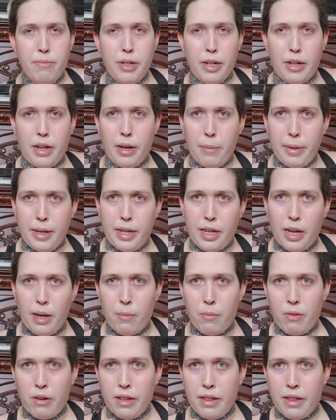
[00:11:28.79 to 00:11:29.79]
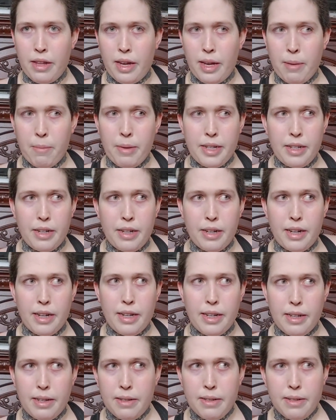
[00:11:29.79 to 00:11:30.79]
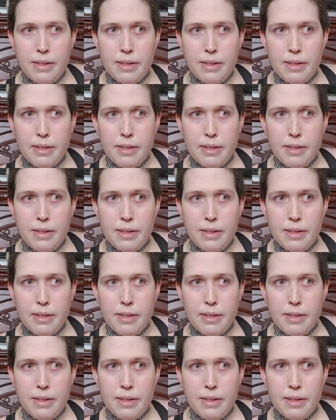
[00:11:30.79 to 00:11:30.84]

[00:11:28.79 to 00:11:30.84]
gonna become one of them, and you're gonna